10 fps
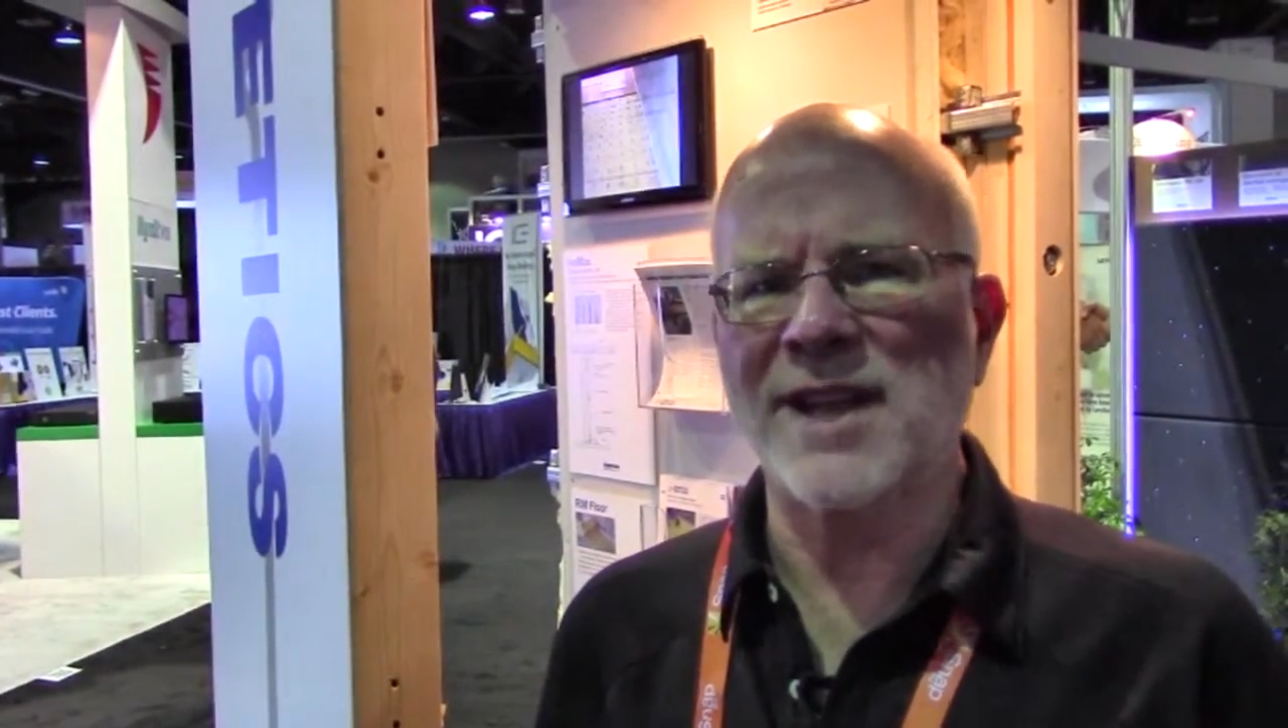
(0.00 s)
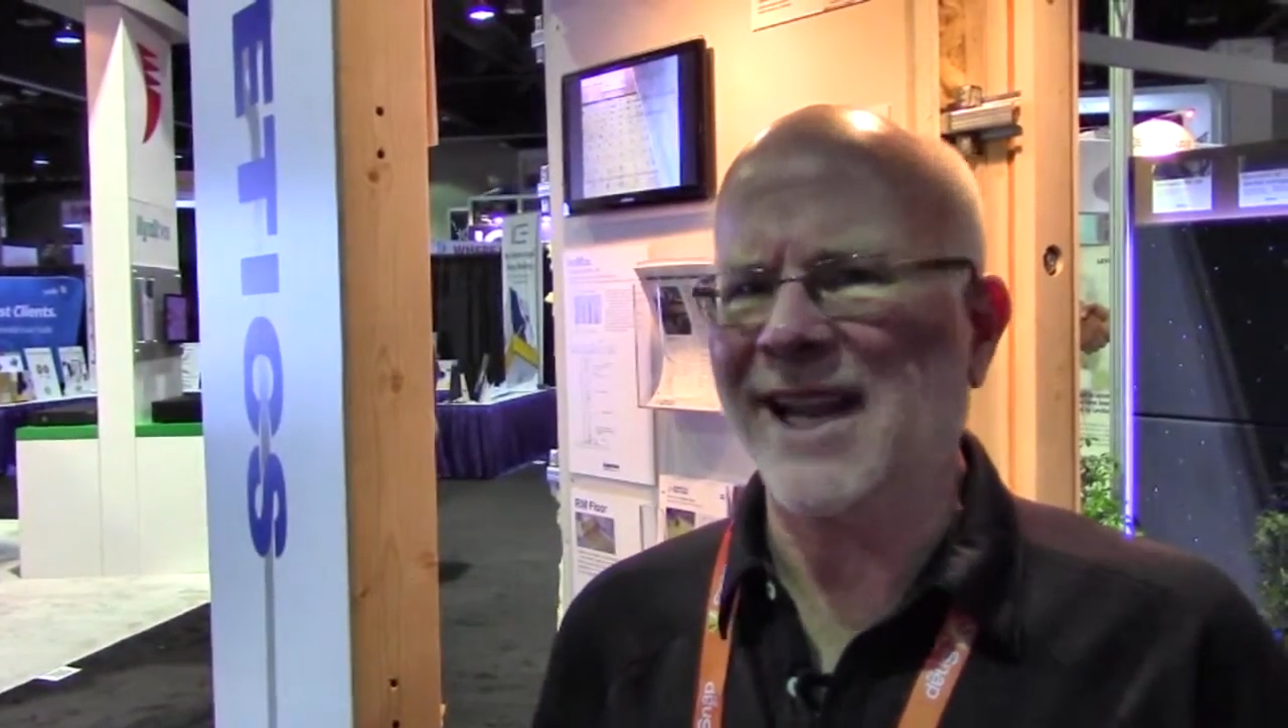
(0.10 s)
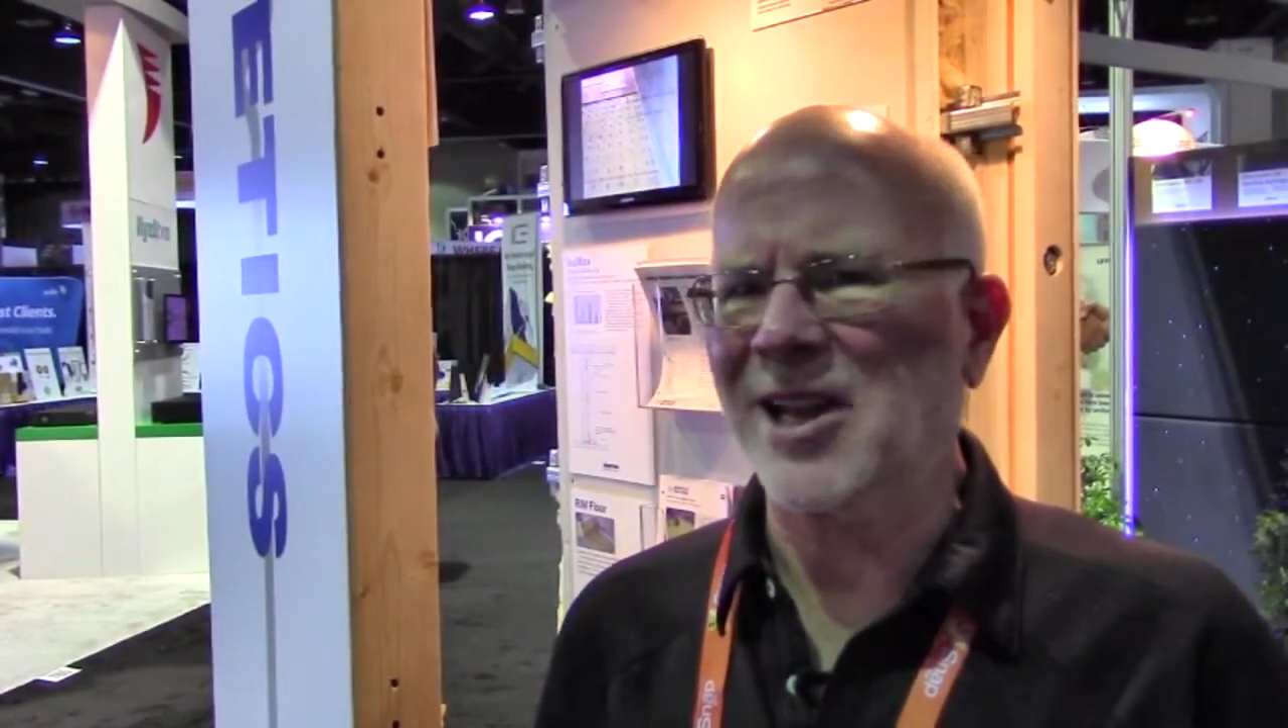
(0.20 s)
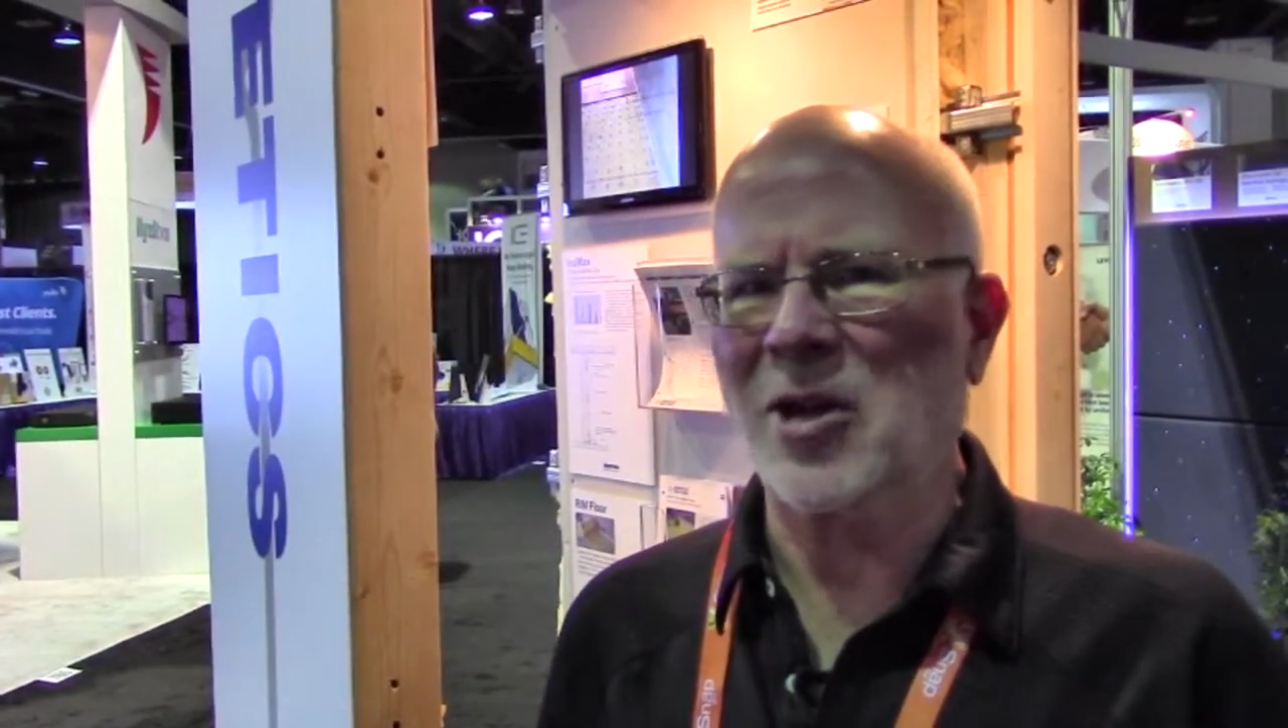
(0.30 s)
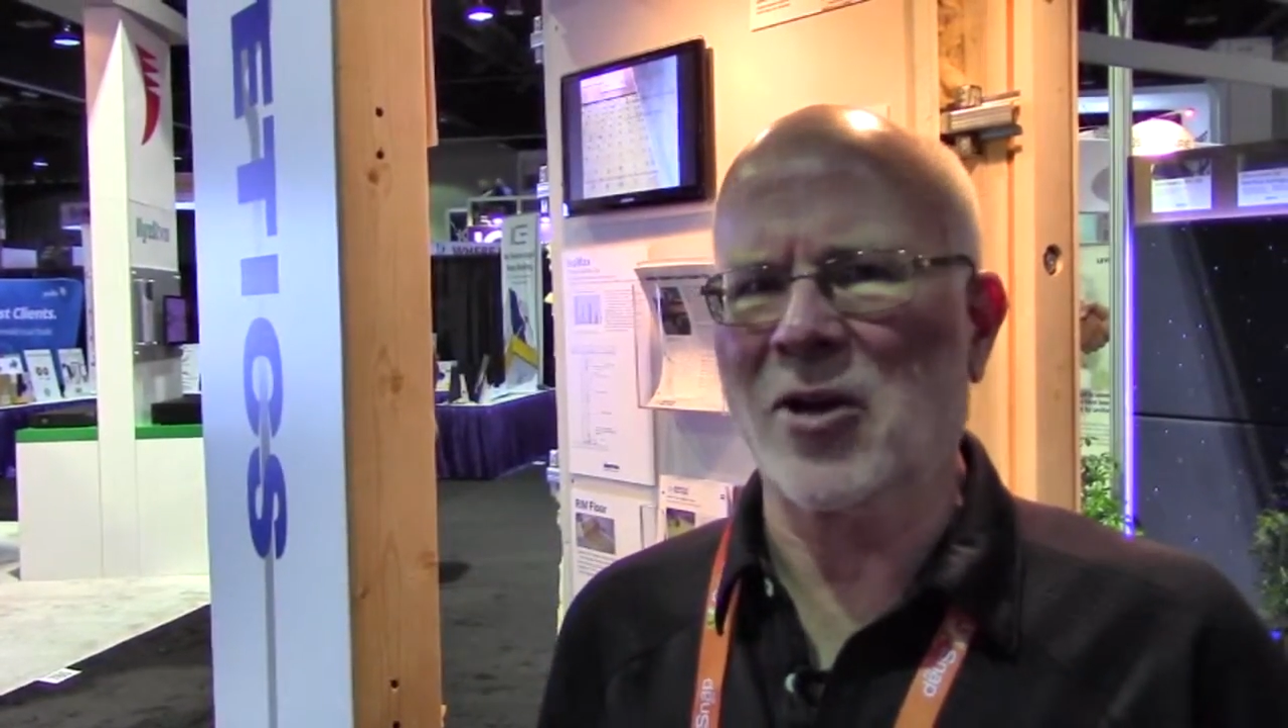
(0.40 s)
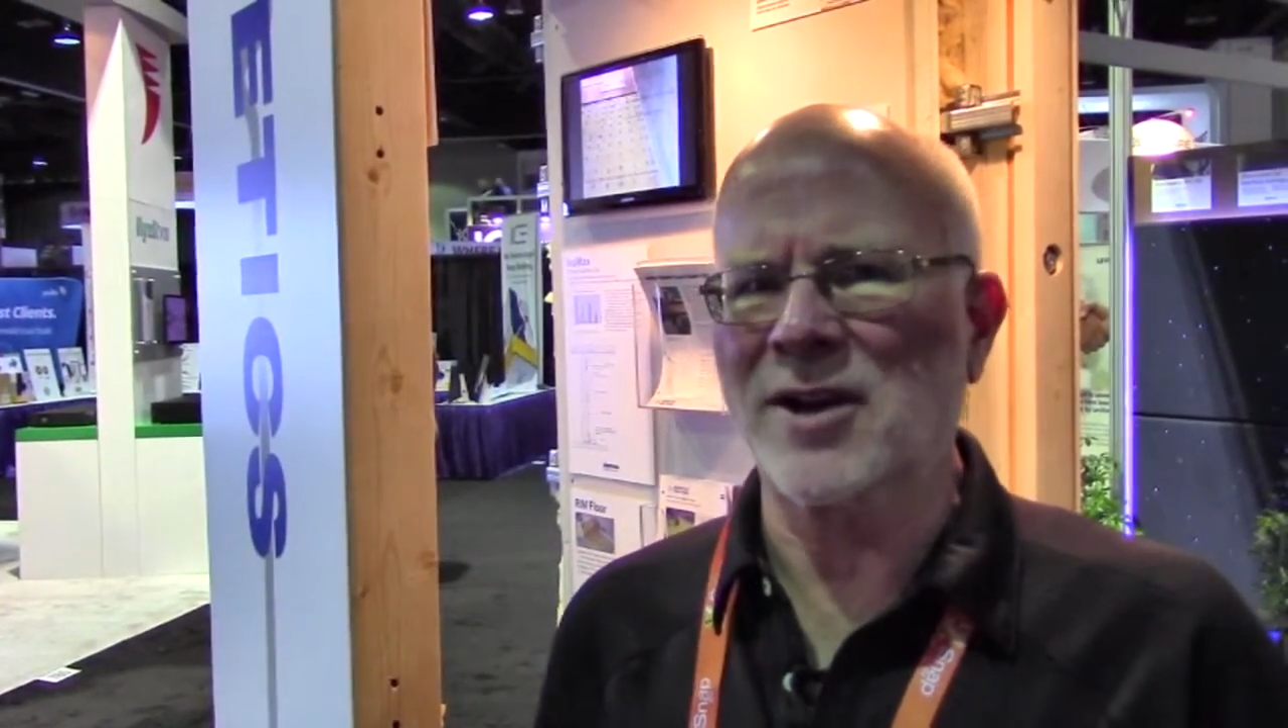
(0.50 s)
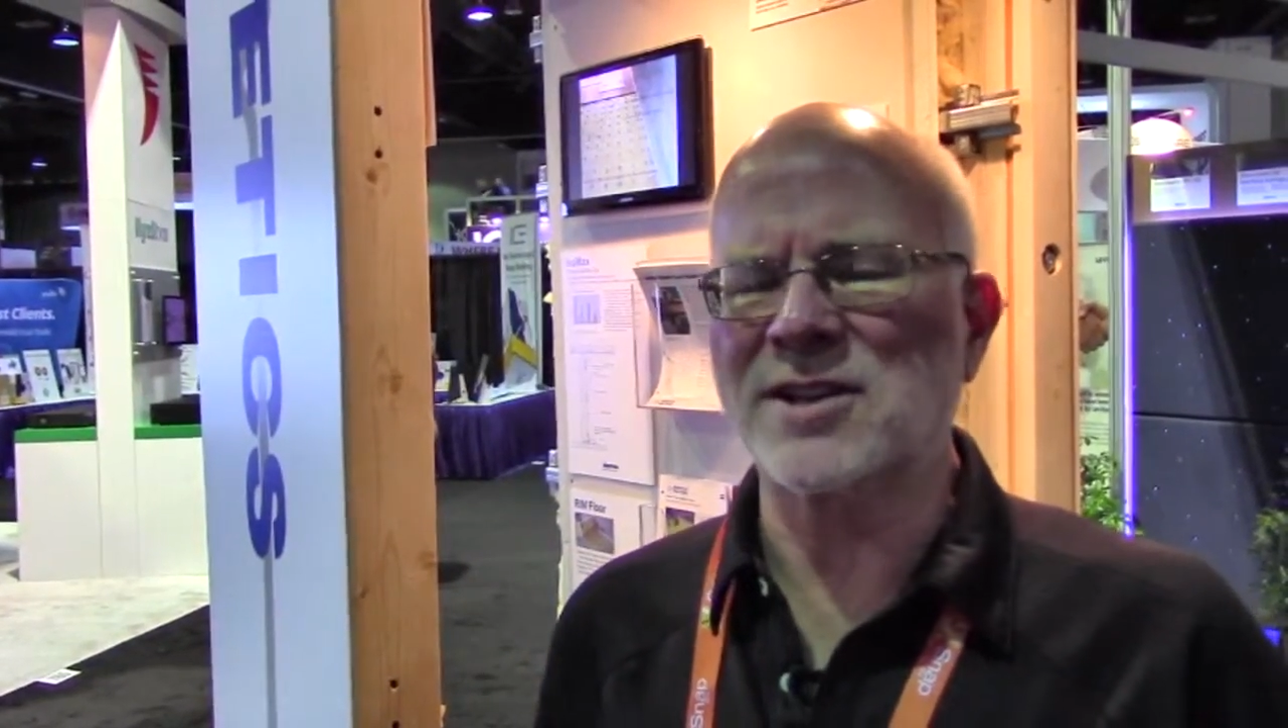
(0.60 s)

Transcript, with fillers: at lower